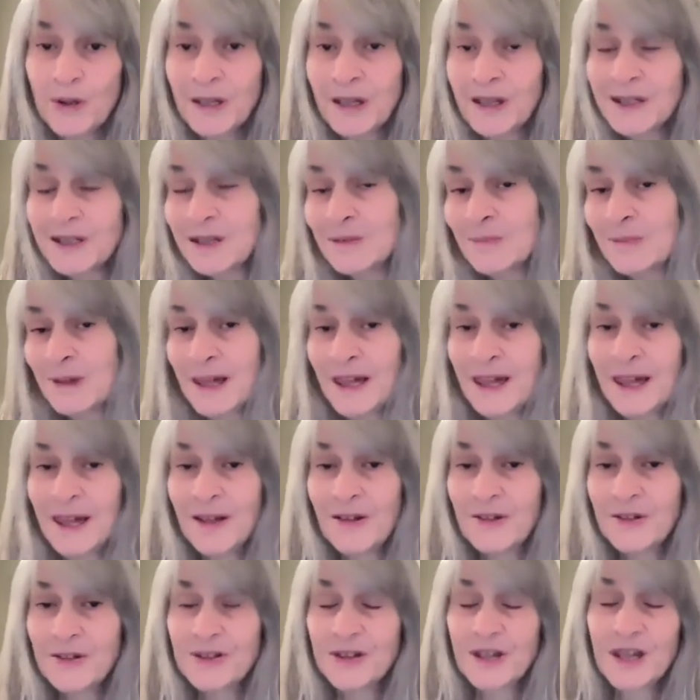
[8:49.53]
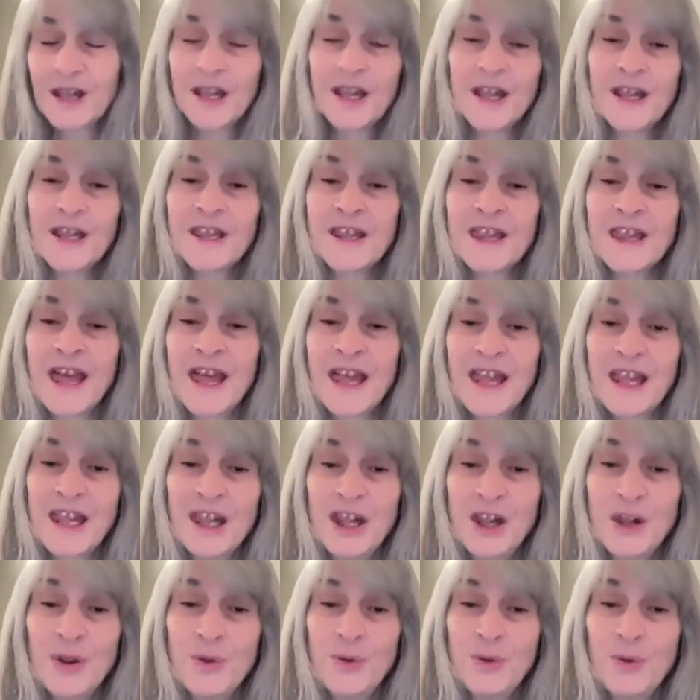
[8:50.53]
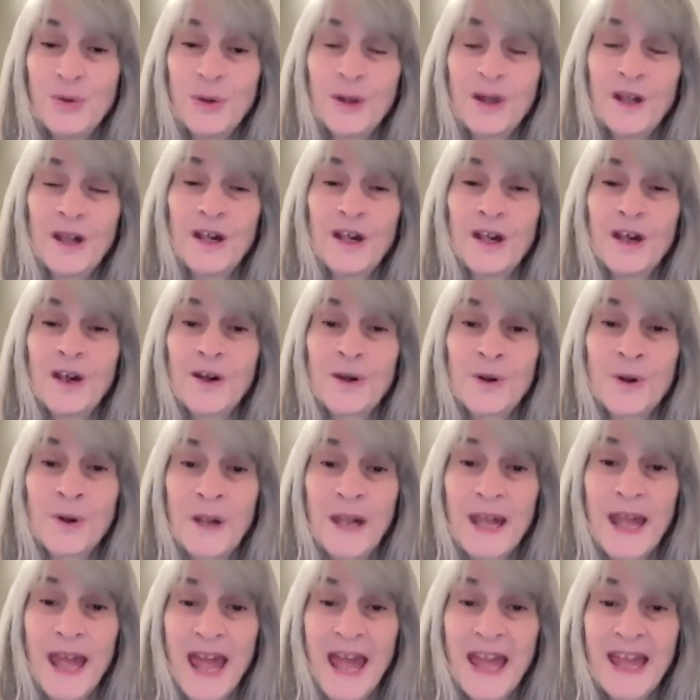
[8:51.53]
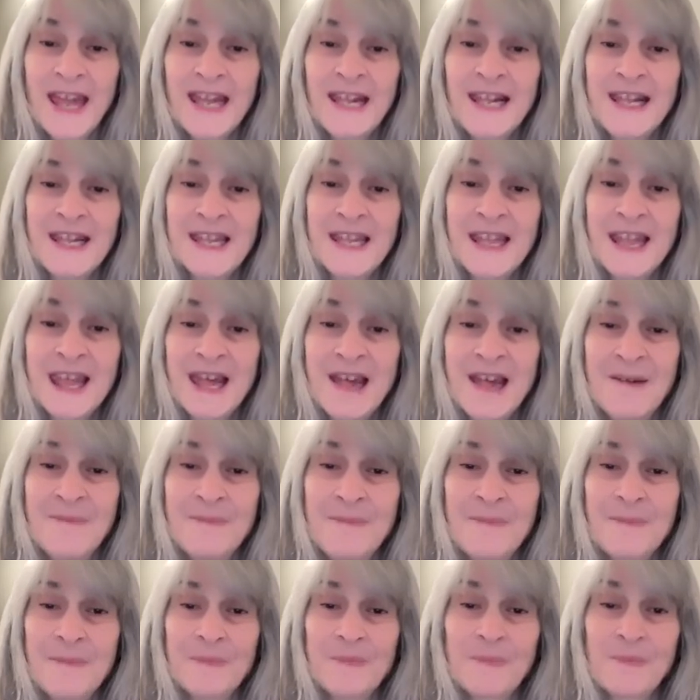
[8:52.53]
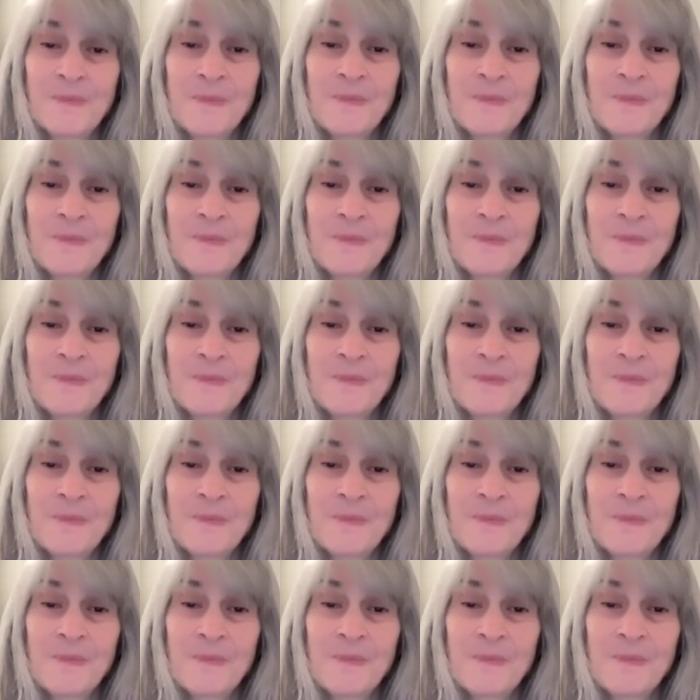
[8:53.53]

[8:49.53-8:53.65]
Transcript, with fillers: not somebody else, that you created them.